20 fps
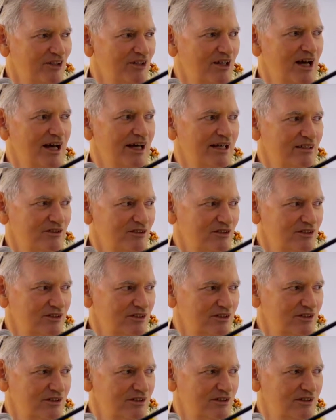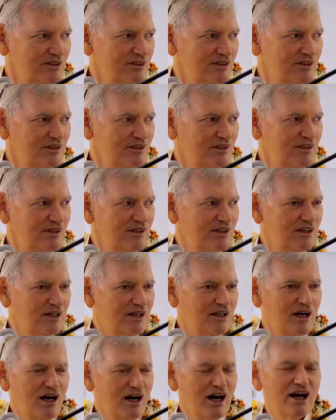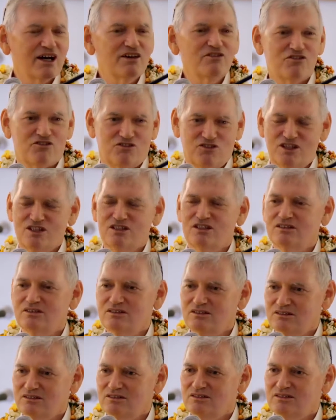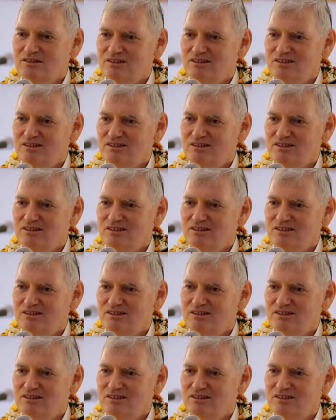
night, I feel